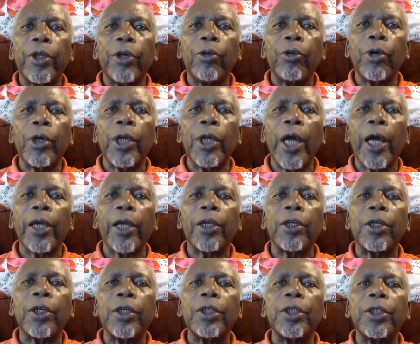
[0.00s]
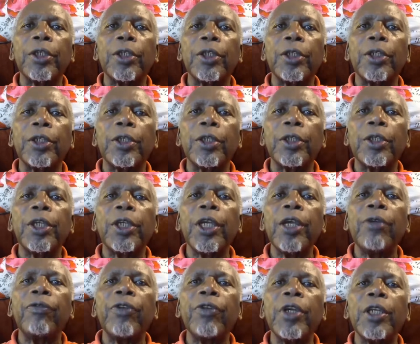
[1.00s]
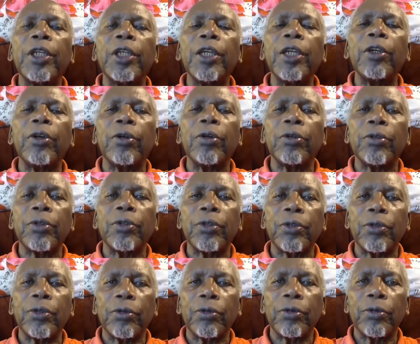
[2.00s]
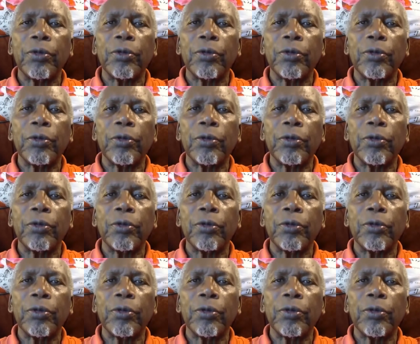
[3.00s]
They were like TV dinners.